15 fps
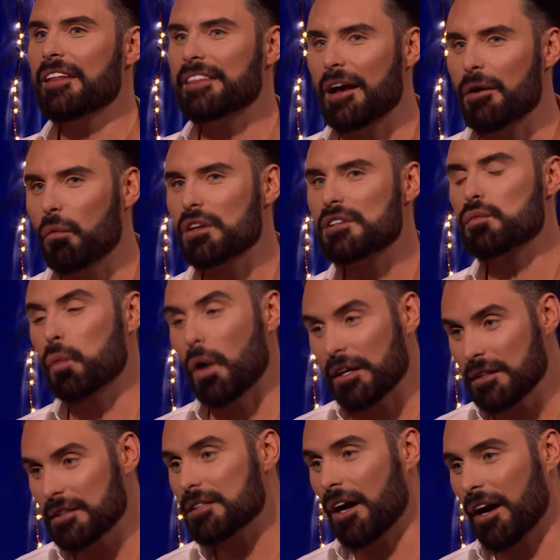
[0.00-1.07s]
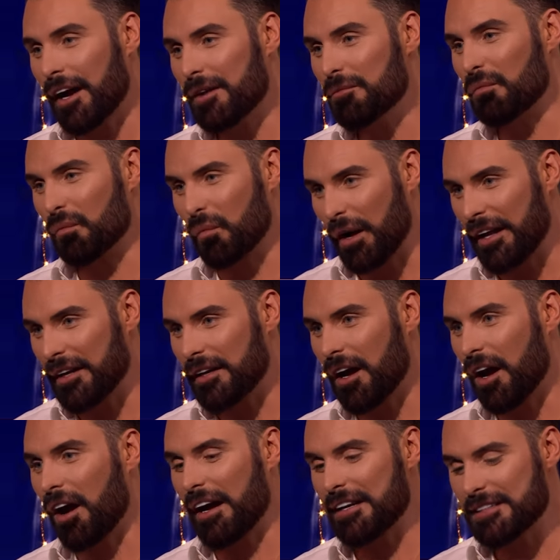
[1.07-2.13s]
There was one time
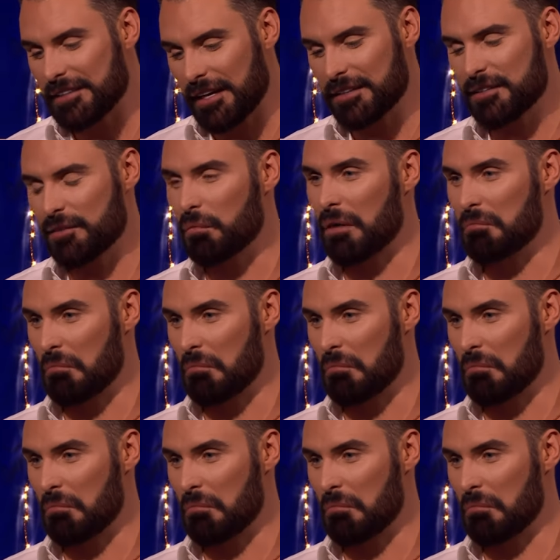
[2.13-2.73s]
when I said to my